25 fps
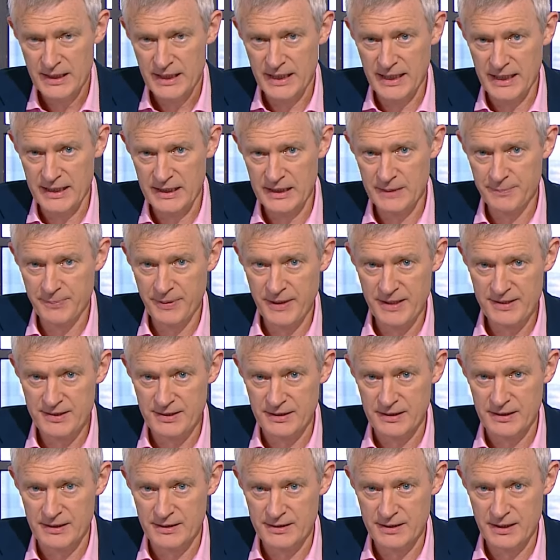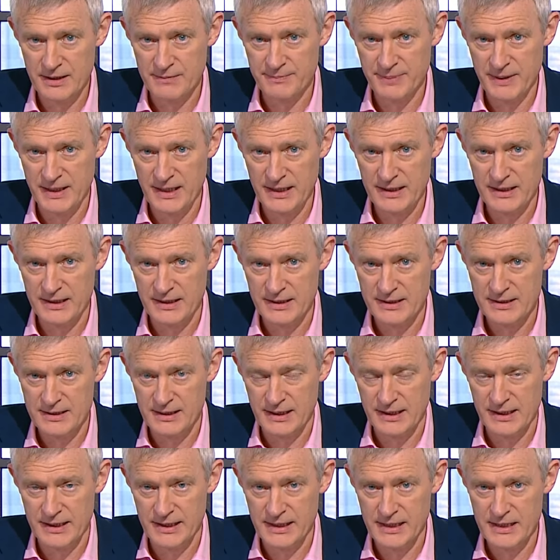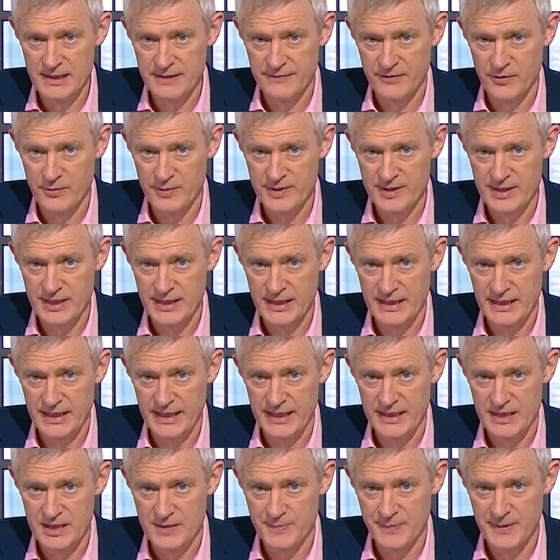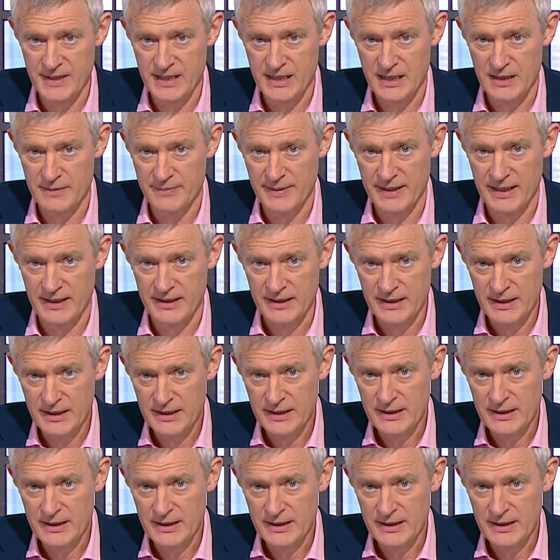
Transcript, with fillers: And the president, Joe Biden, has done an interview with CNN speaking about